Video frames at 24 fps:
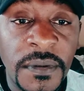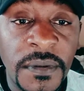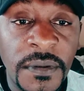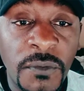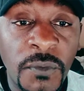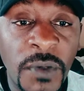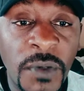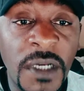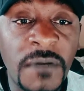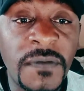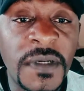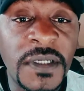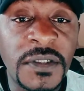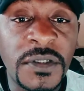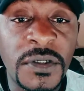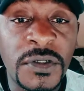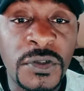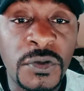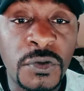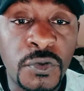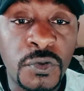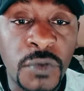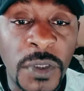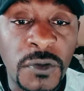whatever it is
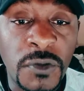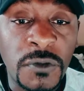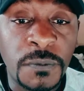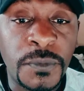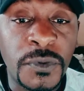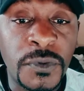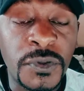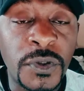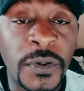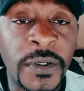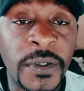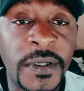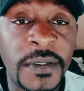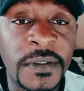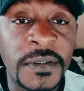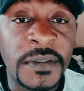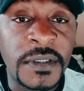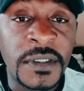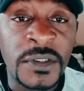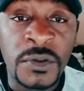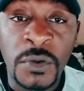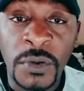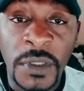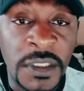you try to put your hand,
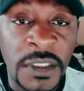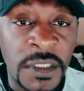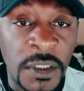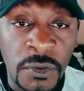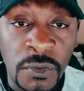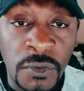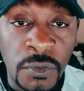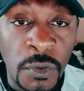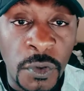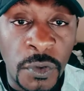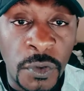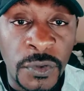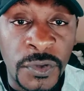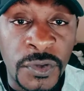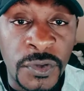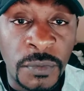is going to turn to gold.